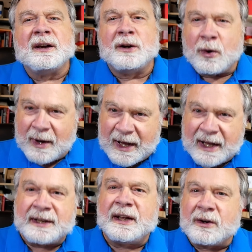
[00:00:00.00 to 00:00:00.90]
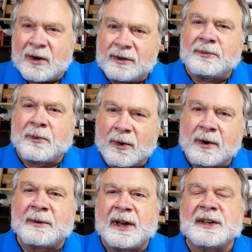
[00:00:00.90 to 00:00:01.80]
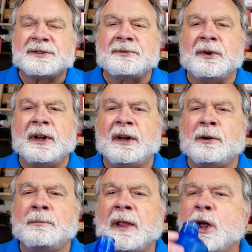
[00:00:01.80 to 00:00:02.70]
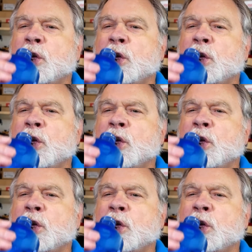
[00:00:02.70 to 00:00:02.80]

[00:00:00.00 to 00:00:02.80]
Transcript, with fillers: go ahead, get on the forum and ask for help.